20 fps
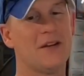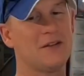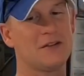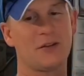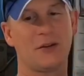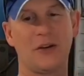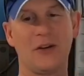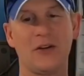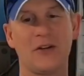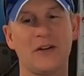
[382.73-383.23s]

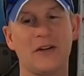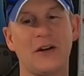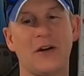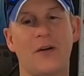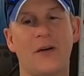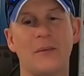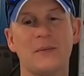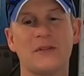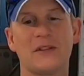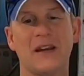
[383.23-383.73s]
So here you go.
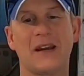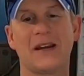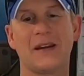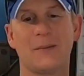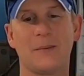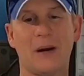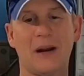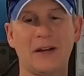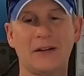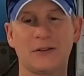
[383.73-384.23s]
I'm saying
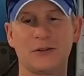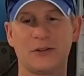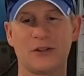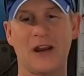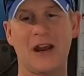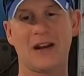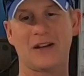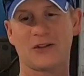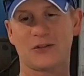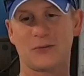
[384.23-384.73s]
it. Michael
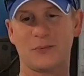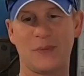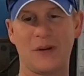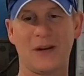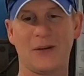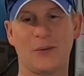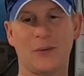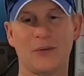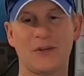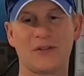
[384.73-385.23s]
Jack
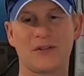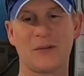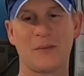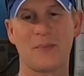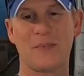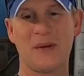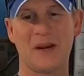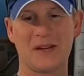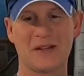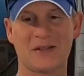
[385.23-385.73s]
Schmidt was the
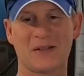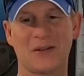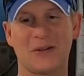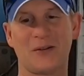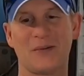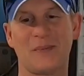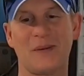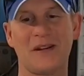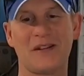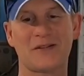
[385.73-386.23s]
best
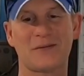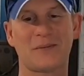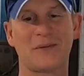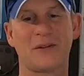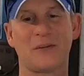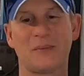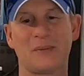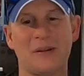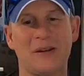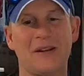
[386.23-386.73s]
third baseman
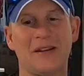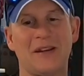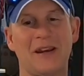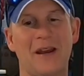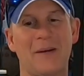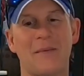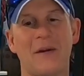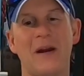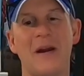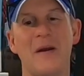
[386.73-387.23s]
to play the
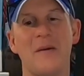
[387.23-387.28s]
game.